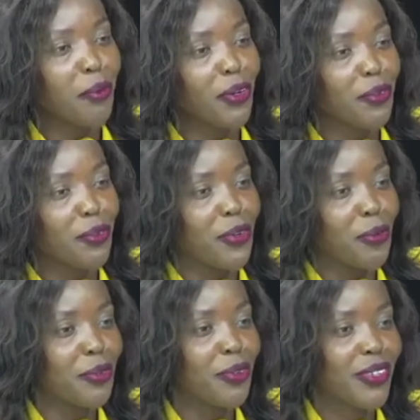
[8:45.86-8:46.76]
talking about
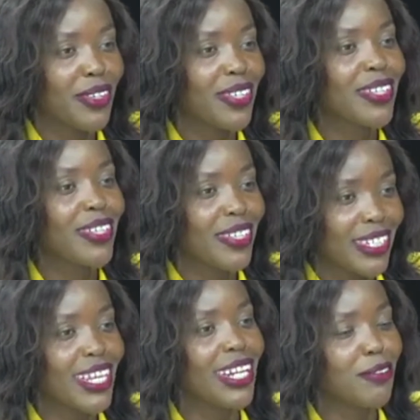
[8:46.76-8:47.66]

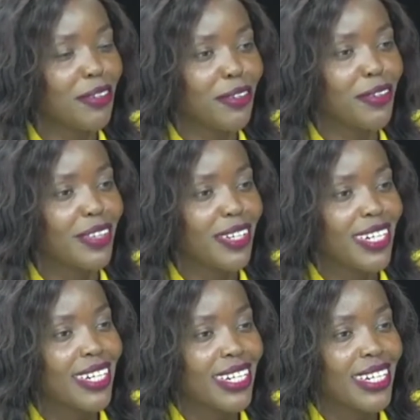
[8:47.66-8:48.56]
Livondo. Yeah,
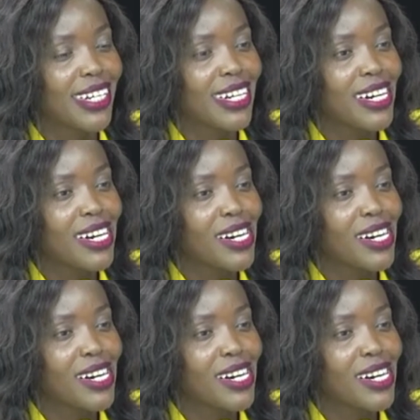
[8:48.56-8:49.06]
Livondo.